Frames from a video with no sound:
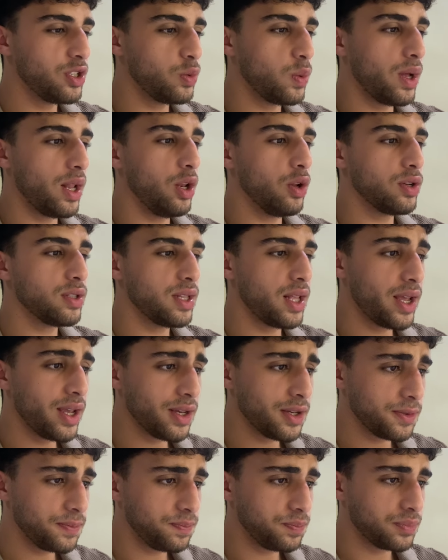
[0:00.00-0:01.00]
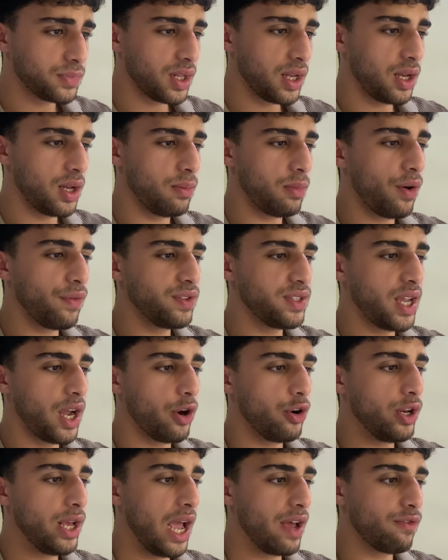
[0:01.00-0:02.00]
what it looks like. Obviously, I
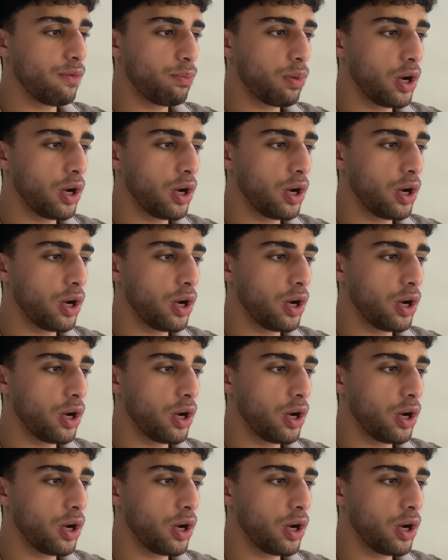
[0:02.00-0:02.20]
already have a